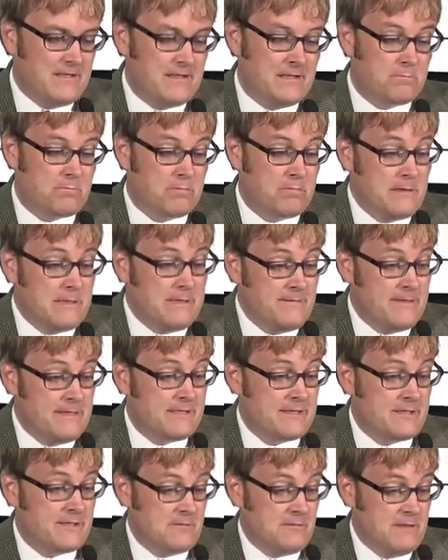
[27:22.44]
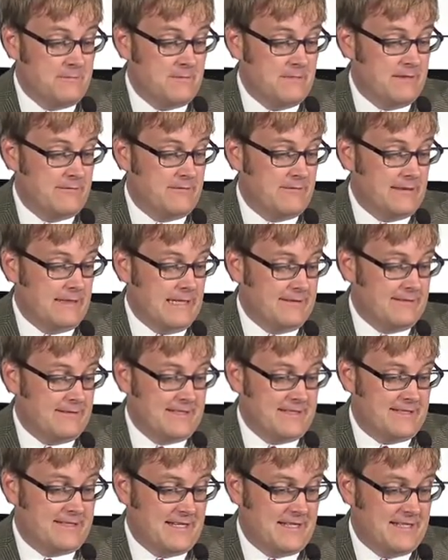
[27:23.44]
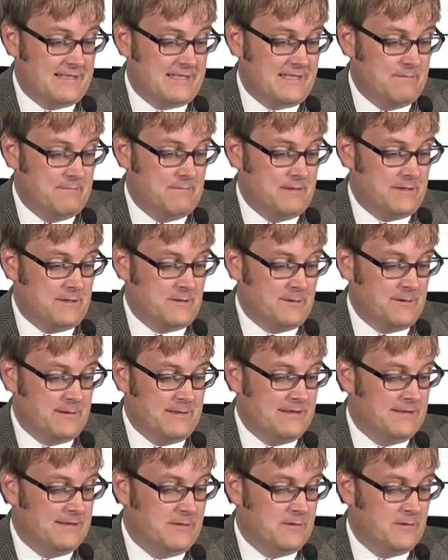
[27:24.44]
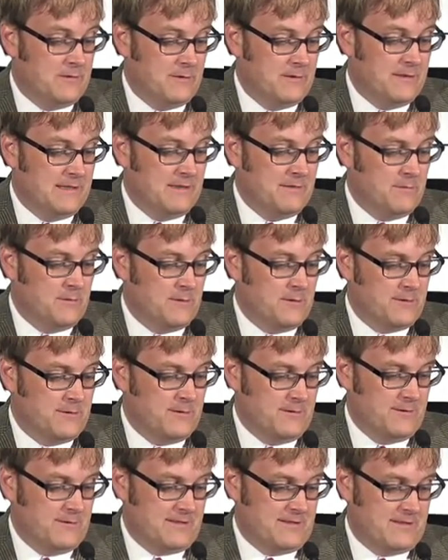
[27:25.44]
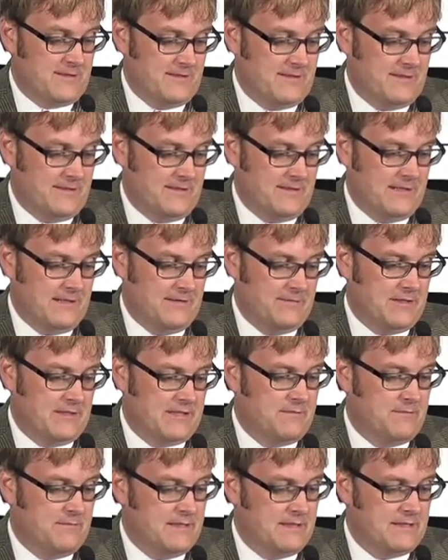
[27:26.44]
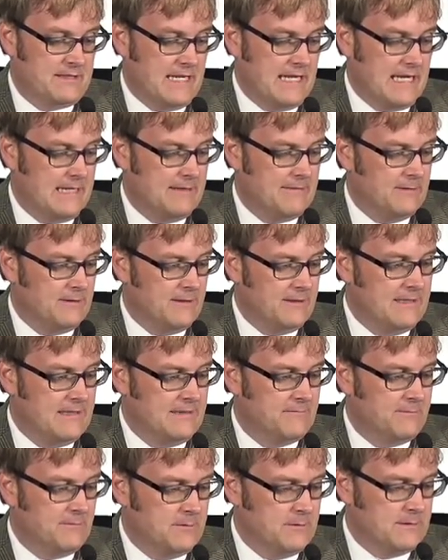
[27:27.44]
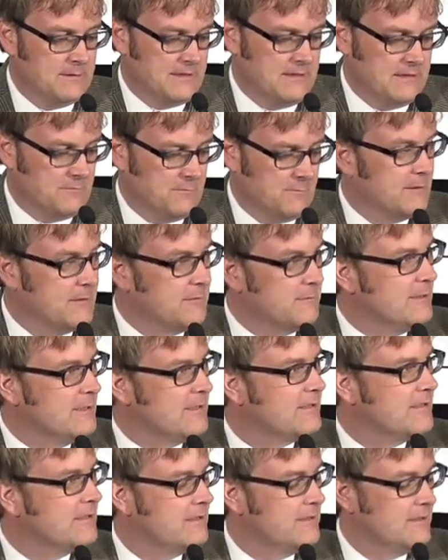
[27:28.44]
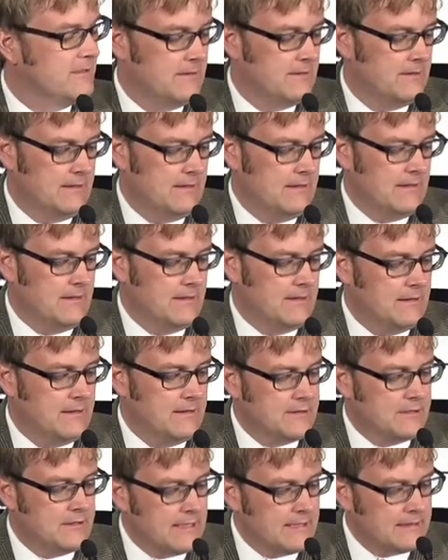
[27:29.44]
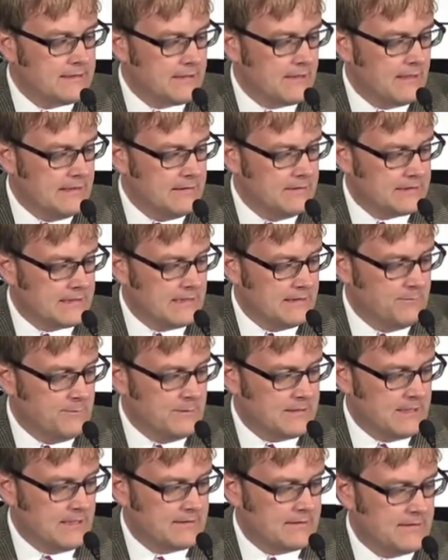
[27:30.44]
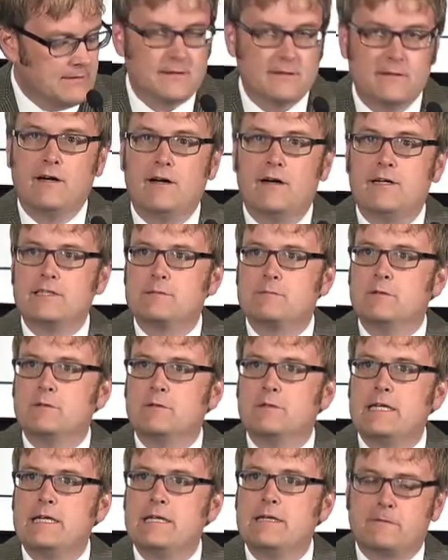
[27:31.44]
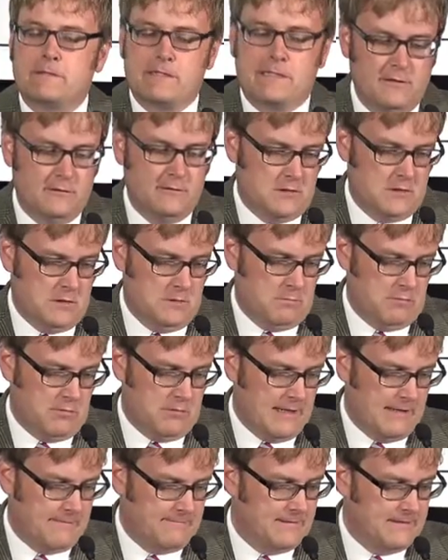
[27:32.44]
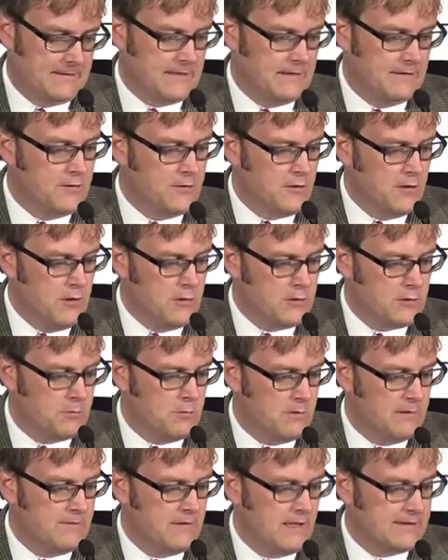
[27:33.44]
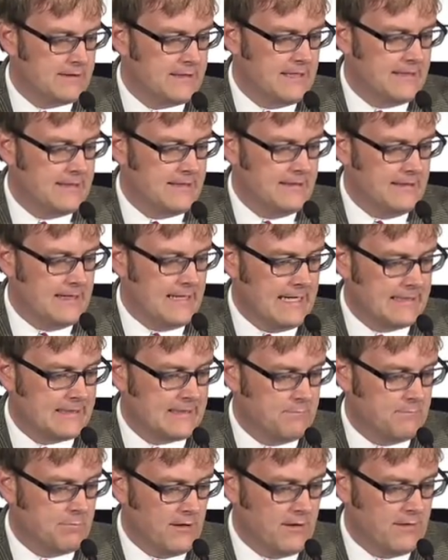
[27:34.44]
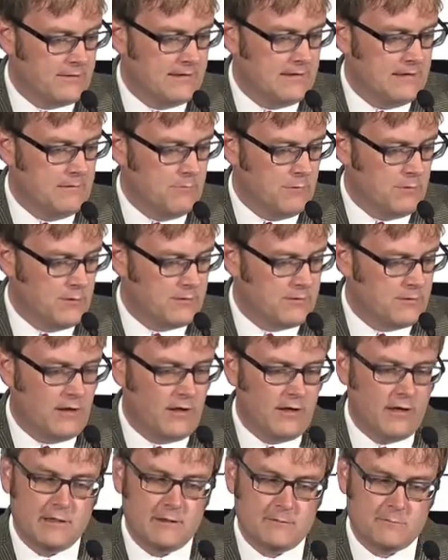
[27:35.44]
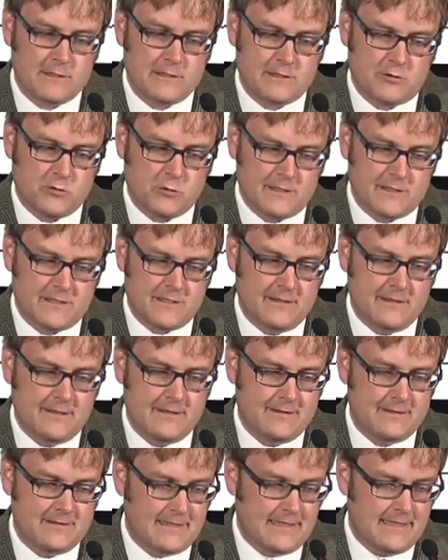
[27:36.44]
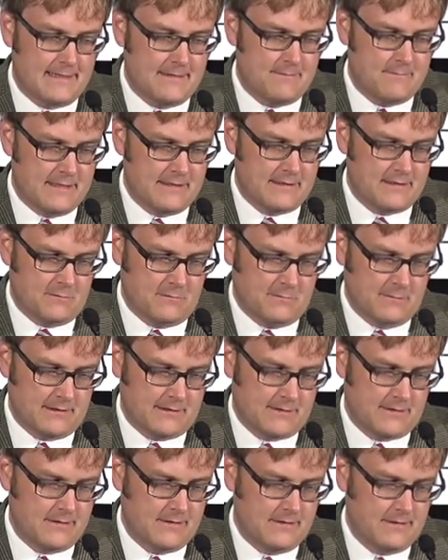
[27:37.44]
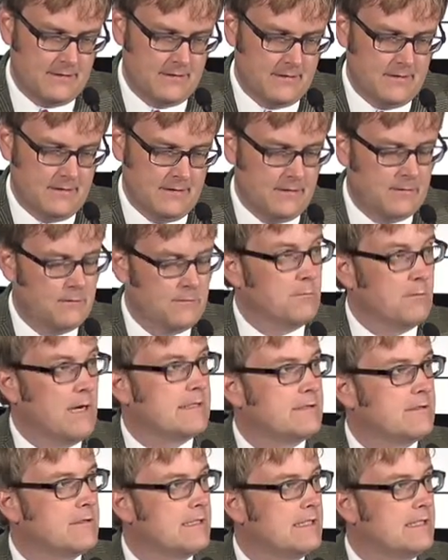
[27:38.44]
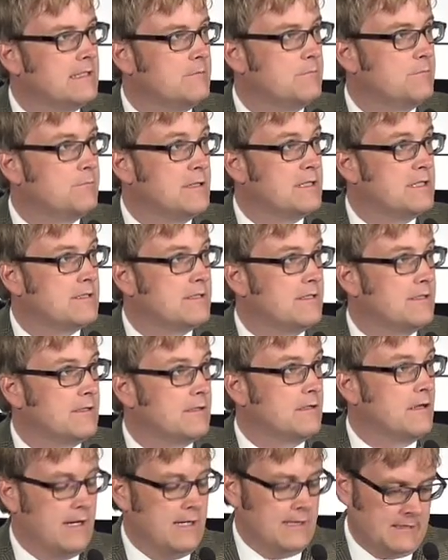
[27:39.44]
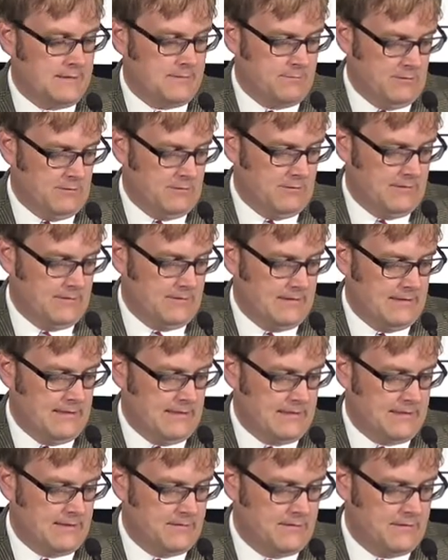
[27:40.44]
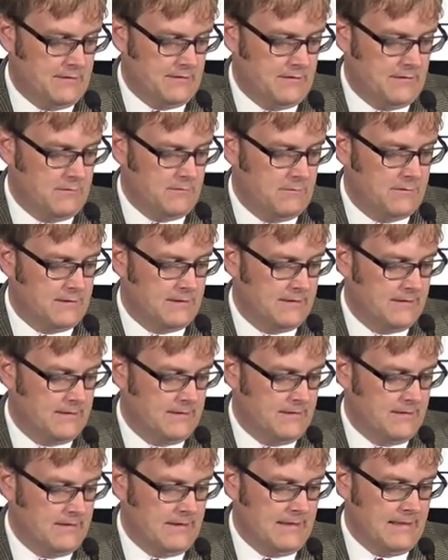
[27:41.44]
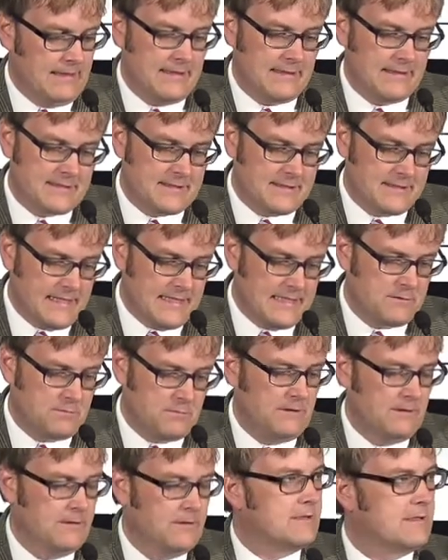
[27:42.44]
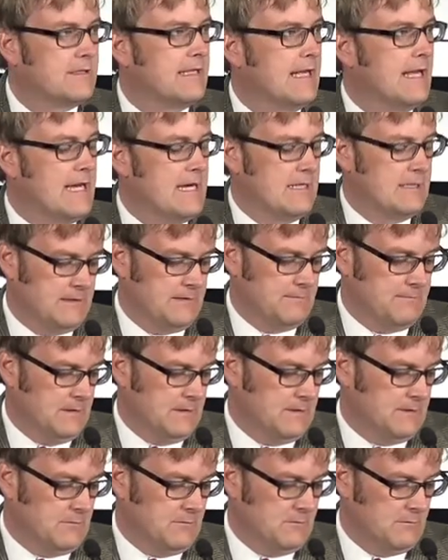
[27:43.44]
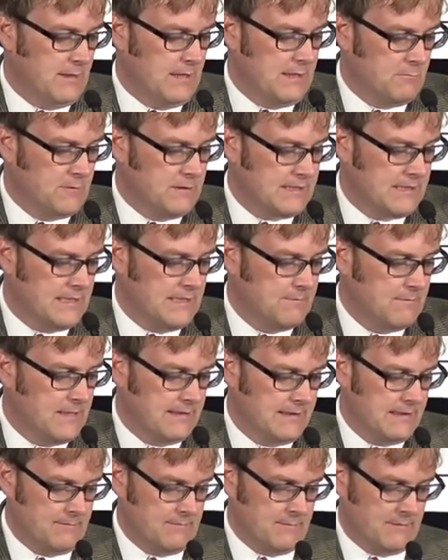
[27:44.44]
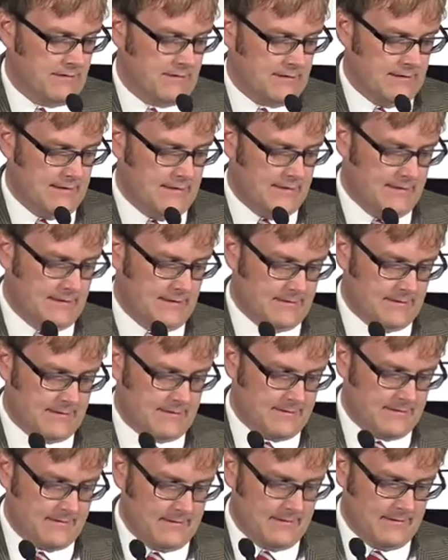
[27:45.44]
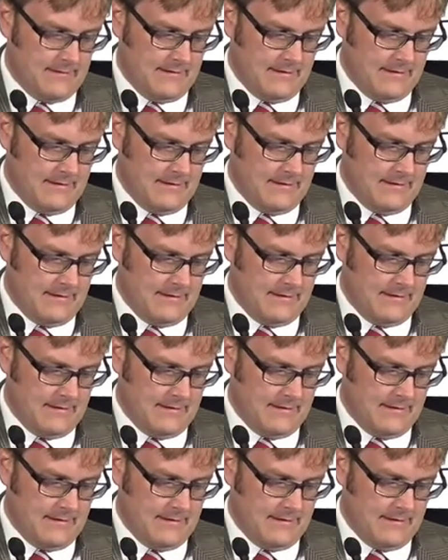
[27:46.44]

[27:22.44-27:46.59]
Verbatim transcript: The previous treatment of the Latter day Saints in Missouri and Illinois and the murders of the Smiths heavily influenced his rhetoric. The Gentiles have rejected the gospel. They have killed the prophets. And those who have not taken an active part in the murder all rejoice in it and say amen to it. Rather than preach to the gospel, he continued, the saints would look to the house of Israel, by which he meant the American Indians.